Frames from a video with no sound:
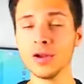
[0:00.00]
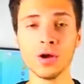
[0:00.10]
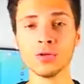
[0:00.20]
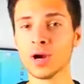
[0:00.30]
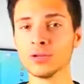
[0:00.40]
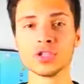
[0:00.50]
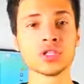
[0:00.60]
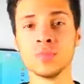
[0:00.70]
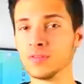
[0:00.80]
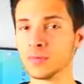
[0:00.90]
and all around
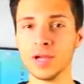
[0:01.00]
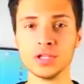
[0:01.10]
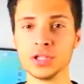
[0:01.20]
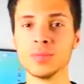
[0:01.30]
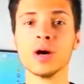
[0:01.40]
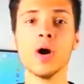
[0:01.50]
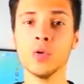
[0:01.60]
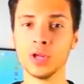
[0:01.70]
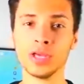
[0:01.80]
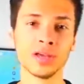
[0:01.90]
just some information about
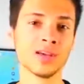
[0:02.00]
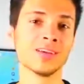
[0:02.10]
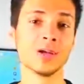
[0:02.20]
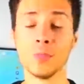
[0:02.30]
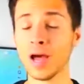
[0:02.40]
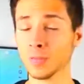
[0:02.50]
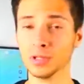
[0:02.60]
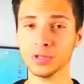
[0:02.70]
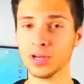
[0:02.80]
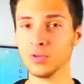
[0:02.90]
owning it and
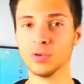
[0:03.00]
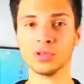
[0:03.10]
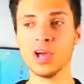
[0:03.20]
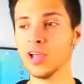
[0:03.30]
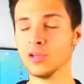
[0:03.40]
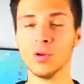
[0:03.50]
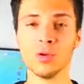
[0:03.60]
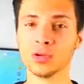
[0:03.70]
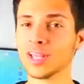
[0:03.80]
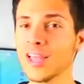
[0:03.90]
compatibility with,
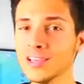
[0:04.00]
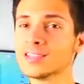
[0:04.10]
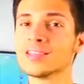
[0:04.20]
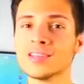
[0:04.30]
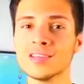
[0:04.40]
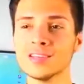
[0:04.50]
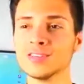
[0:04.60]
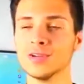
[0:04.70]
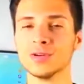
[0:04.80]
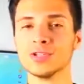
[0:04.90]
older
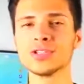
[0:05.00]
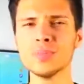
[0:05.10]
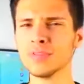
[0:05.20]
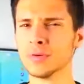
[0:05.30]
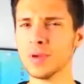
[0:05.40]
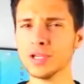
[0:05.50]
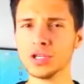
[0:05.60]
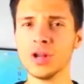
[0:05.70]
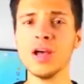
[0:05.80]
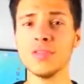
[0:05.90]
cases, just some
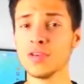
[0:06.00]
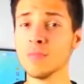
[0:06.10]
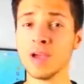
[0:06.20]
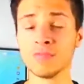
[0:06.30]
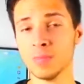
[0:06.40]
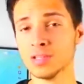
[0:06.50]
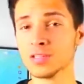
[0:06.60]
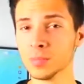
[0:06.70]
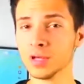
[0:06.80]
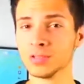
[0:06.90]
information that you may have
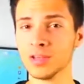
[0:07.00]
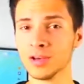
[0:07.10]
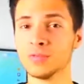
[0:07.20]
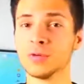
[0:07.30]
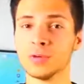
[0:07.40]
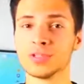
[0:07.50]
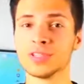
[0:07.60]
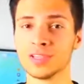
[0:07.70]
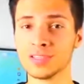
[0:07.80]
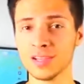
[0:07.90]
missed about the iPhone
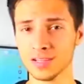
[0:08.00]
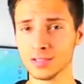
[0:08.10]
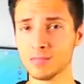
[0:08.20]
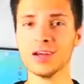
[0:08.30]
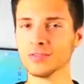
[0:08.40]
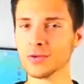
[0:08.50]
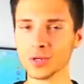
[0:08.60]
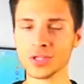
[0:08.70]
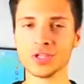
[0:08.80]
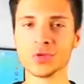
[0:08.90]
6s. Now of
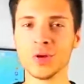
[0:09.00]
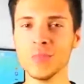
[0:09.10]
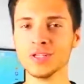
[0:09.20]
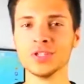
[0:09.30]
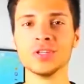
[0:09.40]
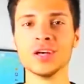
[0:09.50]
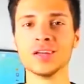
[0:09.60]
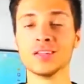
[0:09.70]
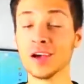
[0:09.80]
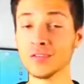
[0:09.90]
course I just want to mention
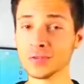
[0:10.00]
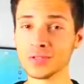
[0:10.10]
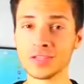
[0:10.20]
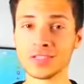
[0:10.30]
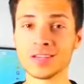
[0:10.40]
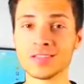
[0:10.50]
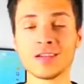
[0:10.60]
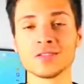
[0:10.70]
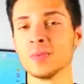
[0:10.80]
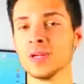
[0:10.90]
that the iPhone 6s
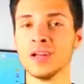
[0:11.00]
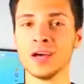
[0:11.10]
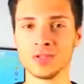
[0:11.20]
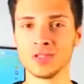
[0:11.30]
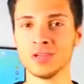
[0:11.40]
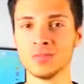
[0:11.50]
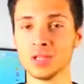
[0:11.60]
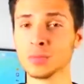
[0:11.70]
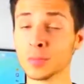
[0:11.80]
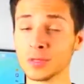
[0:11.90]
hasn't been announced yet.
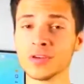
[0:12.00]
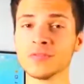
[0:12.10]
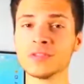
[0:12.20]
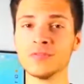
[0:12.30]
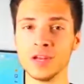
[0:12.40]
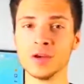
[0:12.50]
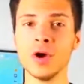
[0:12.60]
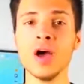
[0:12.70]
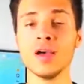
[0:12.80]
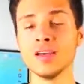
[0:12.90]
The purpose of this
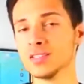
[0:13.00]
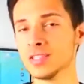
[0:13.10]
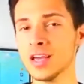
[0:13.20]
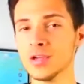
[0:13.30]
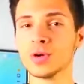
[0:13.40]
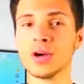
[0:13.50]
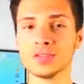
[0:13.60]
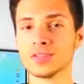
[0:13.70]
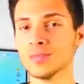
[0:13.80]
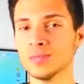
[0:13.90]
video is to get you
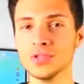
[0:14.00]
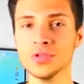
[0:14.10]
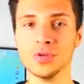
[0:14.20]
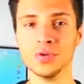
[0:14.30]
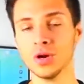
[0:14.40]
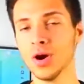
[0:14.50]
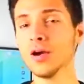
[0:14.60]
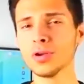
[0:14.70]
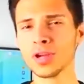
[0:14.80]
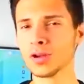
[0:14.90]
accustomed to,
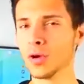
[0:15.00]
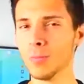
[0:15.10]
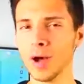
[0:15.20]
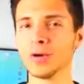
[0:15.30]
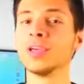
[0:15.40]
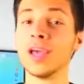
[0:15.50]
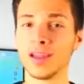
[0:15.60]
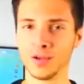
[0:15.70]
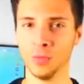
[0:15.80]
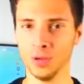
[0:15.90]
how you're going to go about
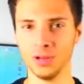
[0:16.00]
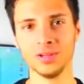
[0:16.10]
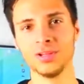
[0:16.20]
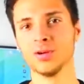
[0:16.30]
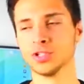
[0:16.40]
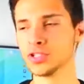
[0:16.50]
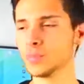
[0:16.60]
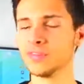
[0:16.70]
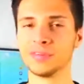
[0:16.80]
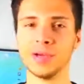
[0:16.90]
getting one, just
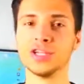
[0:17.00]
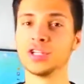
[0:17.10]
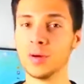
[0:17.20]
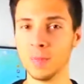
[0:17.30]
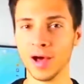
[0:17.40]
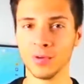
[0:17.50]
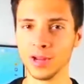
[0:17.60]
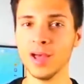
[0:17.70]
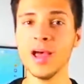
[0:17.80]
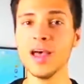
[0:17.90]
some information about
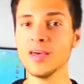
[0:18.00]
it.